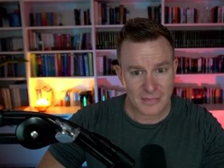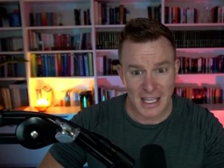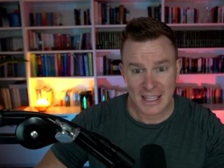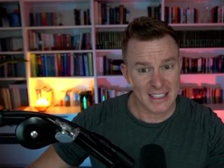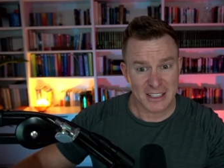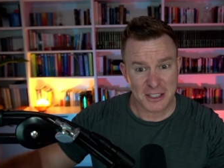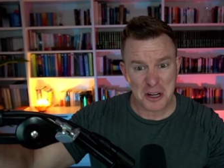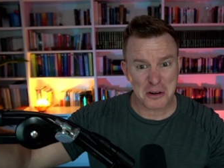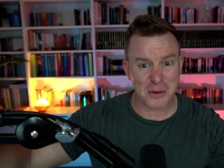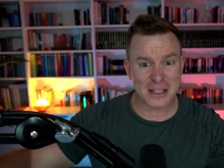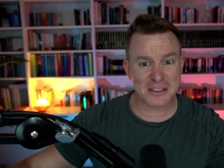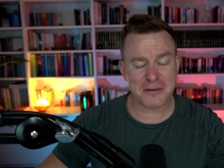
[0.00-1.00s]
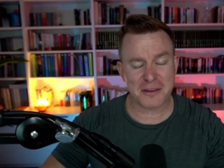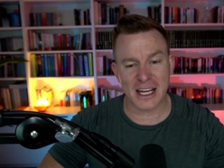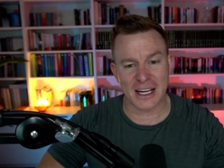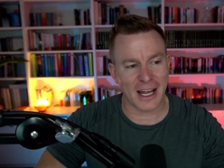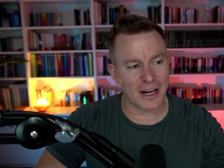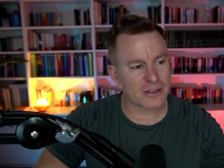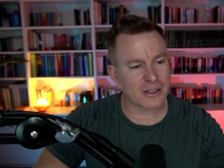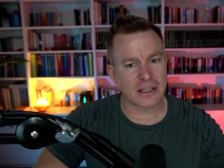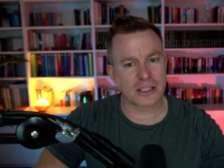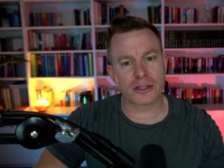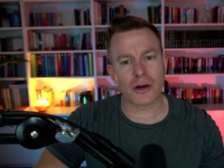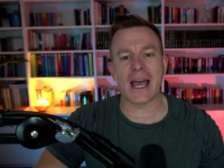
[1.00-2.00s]
And then the dog runs off again. And I was like, the
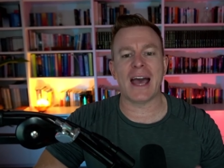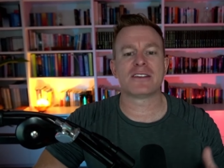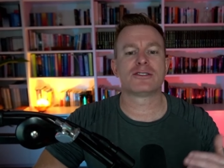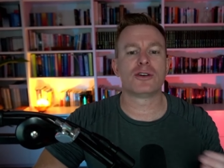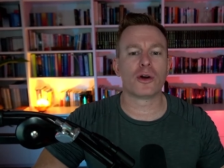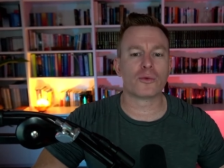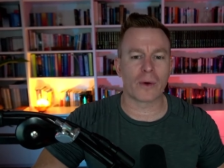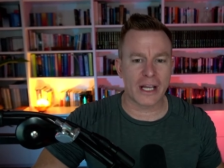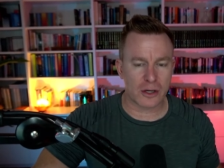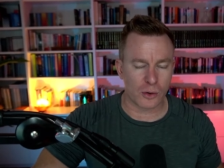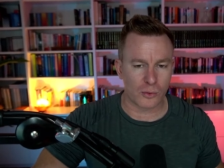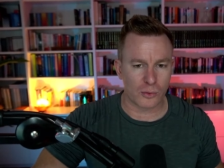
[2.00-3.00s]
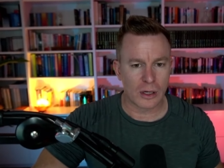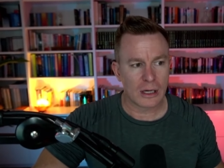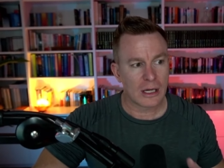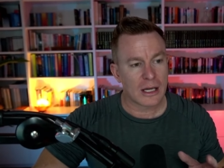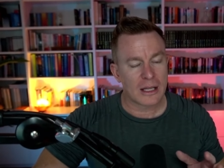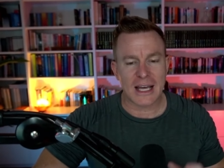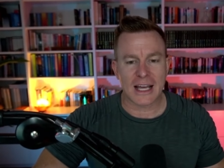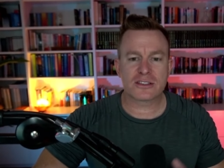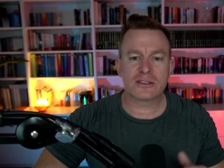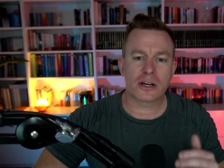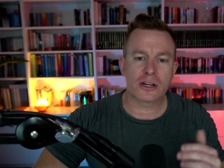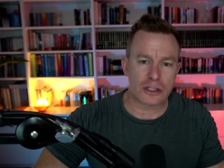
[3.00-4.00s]
dog has no recall. That's
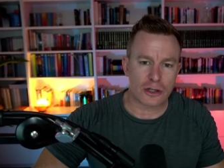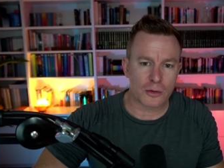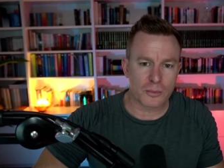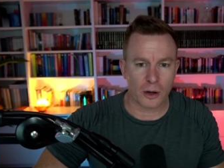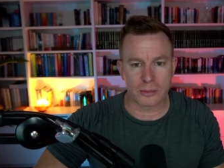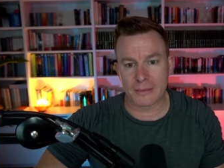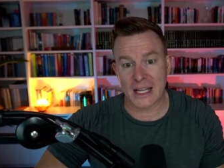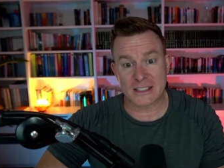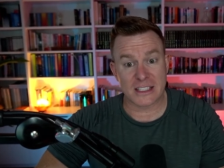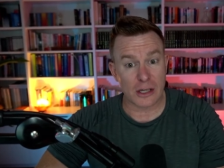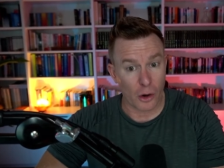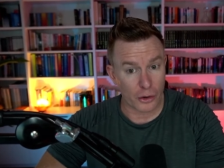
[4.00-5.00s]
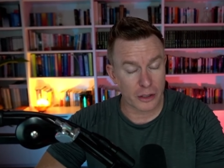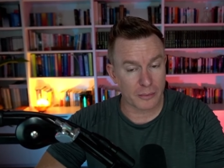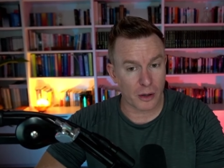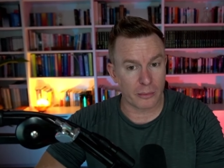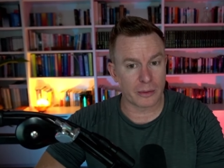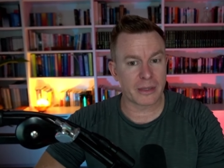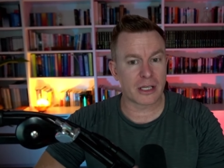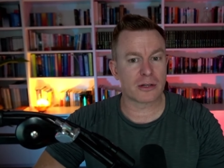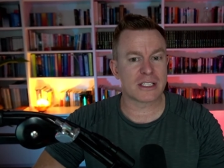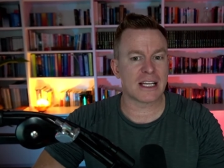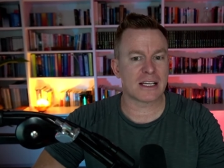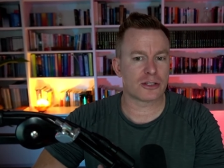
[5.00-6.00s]
not a dog problem. That's the owner problem because it
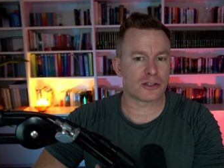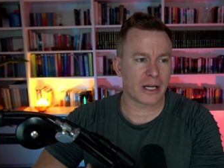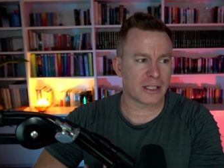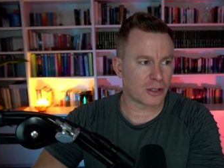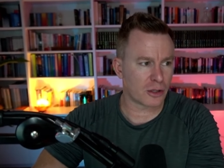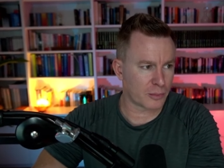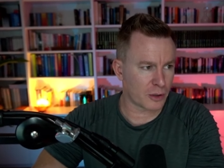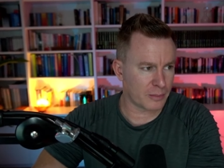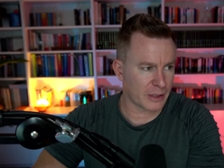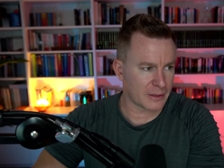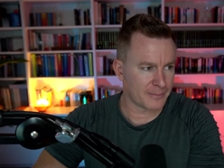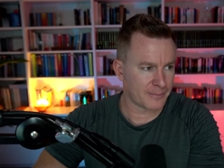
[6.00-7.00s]
doesn't train the dog properly.